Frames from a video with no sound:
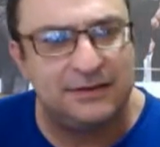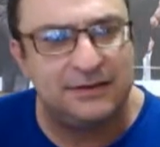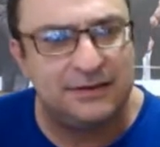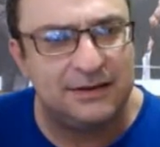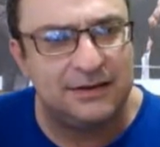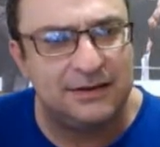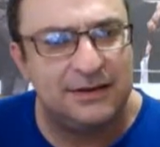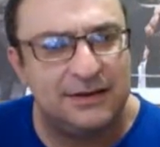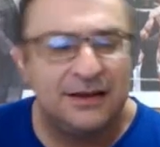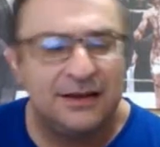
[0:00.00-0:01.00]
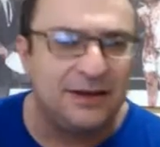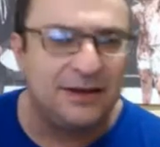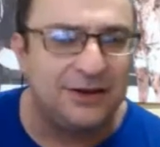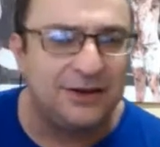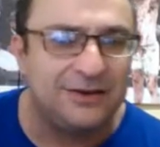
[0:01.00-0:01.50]

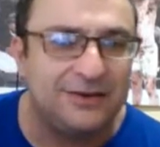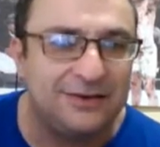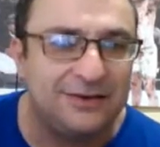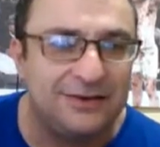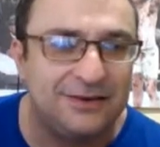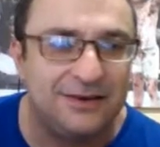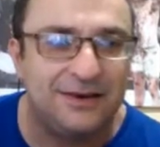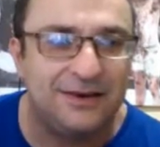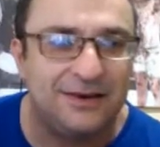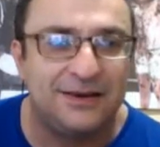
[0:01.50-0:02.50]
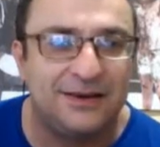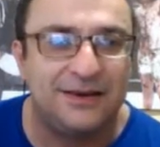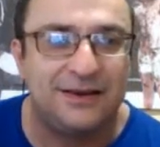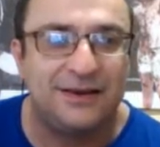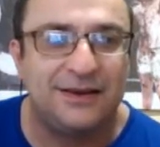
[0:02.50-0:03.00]

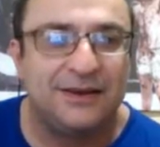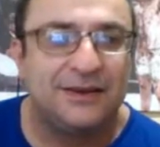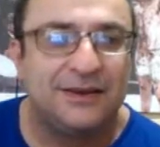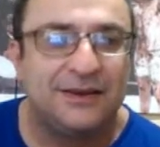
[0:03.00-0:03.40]
This person isn't speaking.